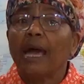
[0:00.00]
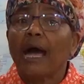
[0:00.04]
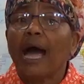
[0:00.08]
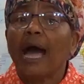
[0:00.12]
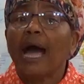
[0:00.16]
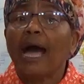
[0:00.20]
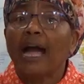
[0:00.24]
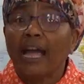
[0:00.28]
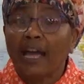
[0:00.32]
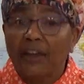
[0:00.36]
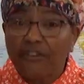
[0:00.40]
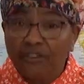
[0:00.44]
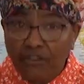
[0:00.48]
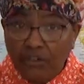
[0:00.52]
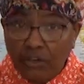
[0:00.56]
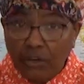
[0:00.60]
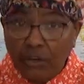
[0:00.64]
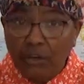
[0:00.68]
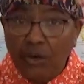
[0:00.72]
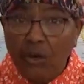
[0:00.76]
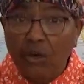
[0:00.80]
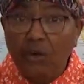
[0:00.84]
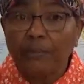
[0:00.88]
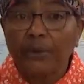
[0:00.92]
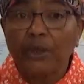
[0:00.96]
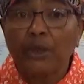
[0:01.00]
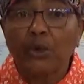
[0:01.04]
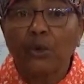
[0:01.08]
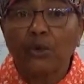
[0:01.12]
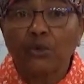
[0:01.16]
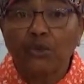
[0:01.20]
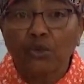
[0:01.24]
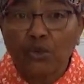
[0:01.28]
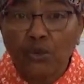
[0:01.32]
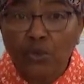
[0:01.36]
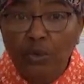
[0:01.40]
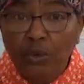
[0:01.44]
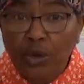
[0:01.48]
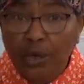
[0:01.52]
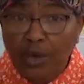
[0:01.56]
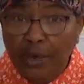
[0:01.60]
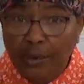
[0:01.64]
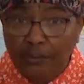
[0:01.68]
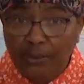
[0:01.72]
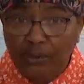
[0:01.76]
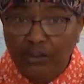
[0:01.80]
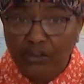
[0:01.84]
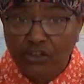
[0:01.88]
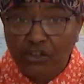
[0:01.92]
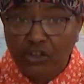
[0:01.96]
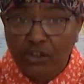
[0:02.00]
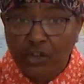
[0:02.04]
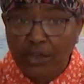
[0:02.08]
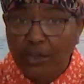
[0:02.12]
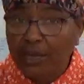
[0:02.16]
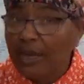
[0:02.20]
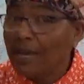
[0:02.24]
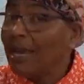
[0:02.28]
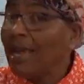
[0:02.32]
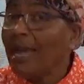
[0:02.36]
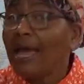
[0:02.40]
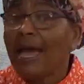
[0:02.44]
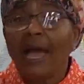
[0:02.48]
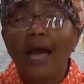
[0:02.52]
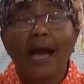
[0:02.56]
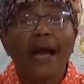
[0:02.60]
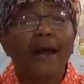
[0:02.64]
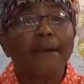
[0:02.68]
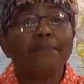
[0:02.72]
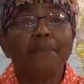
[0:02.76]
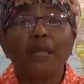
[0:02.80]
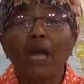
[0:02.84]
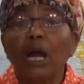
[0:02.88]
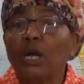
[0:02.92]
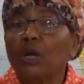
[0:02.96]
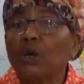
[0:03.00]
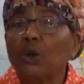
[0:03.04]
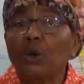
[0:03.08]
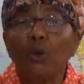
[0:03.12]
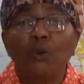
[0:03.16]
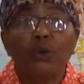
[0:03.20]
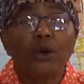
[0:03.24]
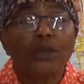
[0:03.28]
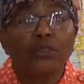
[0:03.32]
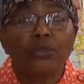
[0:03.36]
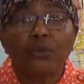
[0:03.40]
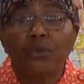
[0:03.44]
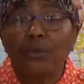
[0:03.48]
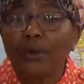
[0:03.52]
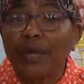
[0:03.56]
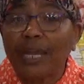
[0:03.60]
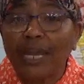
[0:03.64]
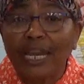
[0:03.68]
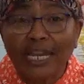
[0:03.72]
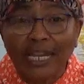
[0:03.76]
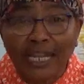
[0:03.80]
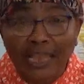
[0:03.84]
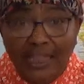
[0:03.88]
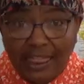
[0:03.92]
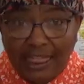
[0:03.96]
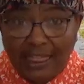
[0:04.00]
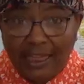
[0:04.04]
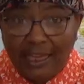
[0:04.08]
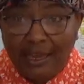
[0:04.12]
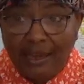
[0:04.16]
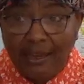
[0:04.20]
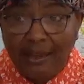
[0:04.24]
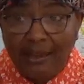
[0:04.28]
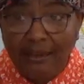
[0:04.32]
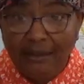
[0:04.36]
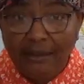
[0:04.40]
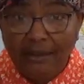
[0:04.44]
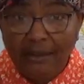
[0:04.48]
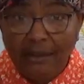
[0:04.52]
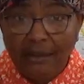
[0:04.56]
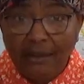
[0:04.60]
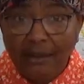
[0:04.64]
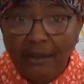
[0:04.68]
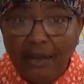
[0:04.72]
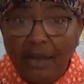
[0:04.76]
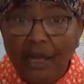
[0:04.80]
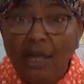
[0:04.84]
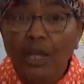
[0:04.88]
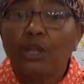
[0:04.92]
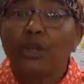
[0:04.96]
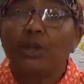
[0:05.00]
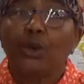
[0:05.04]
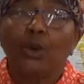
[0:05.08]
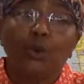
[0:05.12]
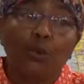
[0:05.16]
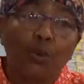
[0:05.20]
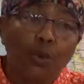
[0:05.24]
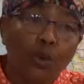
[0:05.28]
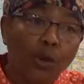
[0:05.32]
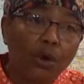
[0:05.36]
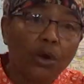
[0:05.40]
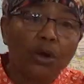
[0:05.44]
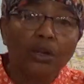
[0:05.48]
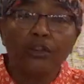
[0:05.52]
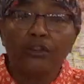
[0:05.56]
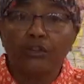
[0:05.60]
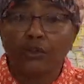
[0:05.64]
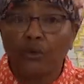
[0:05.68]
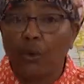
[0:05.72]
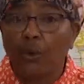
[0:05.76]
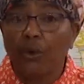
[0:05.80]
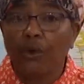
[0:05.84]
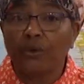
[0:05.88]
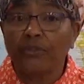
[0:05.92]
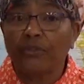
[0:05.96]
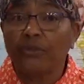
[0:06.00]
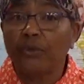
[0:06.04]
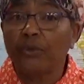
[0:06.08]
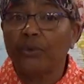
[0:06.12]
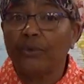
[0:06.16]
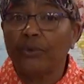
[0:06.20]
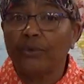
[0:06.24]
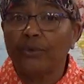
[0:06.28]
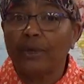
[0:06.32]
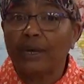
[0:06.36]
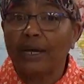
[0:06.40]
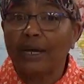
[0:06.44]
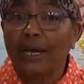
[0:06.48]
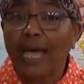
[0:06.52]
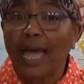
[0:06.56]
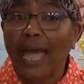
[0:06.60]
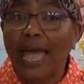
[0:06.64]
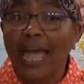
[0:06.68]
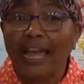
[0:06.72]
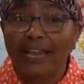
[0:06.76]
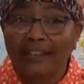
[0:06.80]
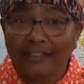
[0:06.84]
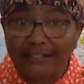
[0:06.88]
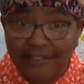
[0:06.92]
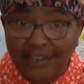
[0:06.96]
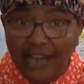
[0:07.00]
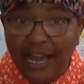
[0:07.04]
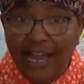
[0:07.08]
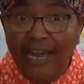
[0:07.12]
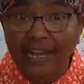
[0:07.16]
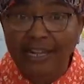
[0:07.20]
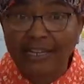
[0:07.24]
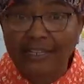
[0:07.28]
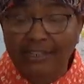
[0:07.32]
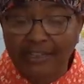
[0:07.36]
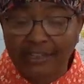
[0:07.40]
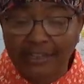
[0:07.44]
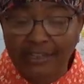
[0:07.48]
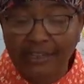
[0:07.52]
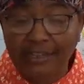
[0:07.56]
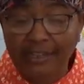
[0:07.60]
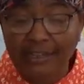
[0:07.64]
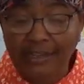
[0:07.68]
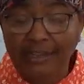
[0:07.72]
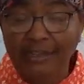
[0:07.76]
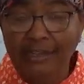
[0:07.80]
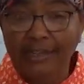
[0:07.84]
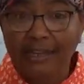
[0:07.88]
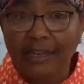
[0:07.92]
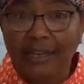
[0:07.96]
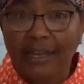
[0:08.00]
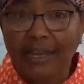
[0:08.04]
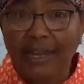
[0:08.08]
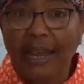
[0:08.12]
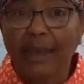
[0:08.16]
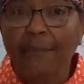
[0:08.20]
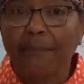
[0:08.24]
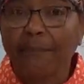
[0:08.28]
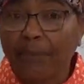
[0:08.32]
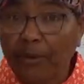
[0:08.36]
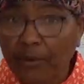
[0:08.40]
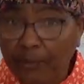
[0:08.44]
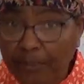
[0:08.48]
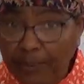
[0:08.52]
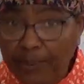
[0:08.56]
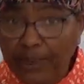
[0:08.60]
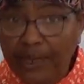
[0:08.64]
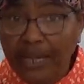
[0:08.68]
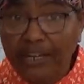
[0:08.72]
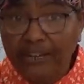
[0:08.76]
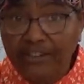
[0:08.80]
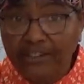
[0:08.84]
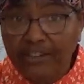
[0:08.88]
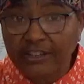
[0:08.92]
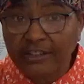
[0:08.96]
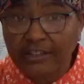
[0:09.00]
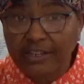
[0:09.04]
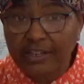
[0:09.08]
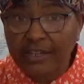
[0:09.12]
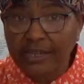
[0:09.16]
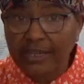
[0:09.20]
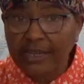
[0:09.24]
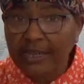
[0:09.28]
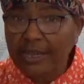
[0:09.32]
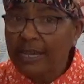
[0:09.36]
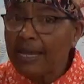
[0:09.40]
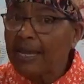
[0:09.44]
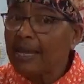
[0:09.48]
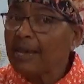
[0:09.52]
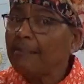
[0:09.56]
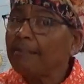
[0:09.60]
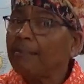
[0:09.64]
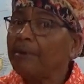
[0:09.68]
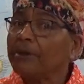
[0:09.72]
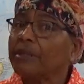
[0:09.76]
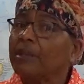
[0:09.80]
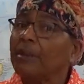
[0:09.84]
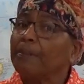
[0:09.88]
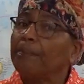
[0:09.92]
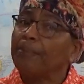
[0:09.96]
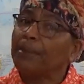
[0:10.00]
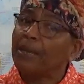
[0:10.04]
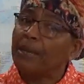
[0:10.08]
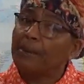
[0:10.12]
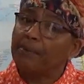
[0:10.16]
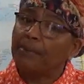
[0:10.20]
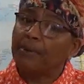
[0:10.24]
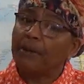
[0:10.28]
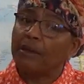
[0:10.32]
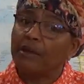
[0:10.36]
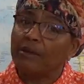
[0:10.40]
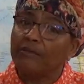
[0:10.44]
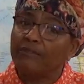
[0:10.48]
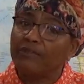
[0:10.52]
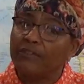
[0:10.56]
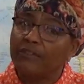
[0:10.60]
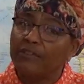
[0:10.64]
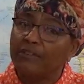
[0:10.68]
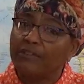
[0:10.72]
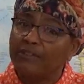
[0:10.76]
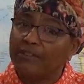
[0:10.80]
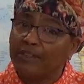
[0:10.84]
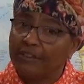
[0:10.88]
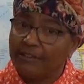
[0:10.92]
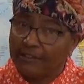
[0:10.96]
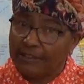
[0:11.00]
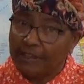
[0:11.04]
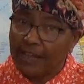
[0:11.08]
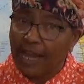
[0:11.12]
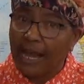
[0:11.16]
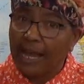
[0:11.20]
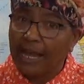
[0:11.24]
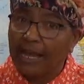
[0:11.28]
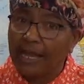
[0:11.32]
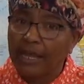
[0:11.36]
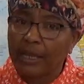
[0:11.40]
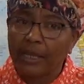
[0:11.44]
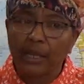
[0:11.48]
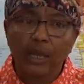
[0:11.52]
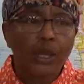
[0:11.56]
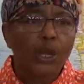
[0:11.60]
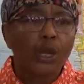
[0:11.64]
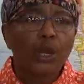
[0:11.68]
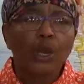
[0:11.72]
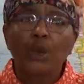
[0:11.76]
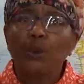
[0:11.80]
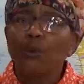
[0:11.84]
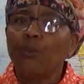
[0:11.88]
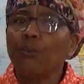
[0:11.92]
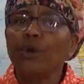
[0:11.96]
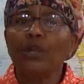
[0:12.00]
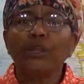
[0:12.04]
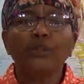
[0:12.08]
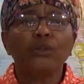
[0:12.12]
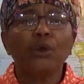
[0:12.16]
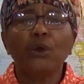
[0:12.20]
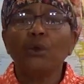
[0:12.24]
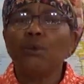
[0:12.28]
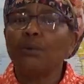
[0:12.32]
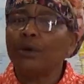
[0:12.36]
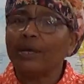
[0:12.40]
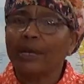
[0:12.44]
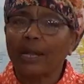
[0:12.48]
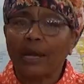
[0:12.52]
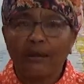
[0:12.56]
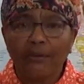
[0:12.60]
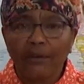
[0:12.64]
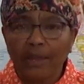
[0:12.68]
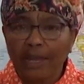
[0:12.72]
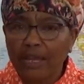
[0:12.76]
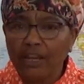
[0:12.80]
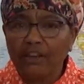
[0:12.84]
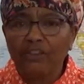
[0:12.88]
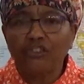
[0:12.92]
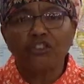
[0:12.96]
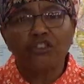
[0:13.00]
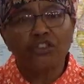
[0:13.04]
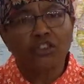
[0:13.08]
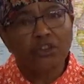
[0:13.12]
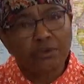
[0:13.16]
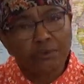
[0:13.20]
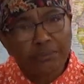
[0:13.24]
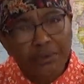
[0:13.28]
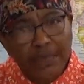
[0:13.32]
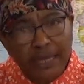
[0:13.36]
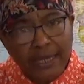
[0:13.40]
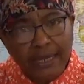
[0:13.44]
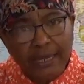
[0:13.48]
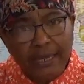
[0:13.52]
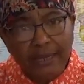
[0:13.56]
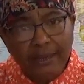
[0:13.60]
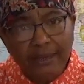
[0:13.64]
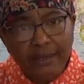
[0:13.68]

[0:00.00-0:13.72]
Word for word: I have shalom in Yahshua HaMashiach. I'm not going through anything. The world is going through anxiety, and perplexity, but the people of to Zion, we know what our end shall be.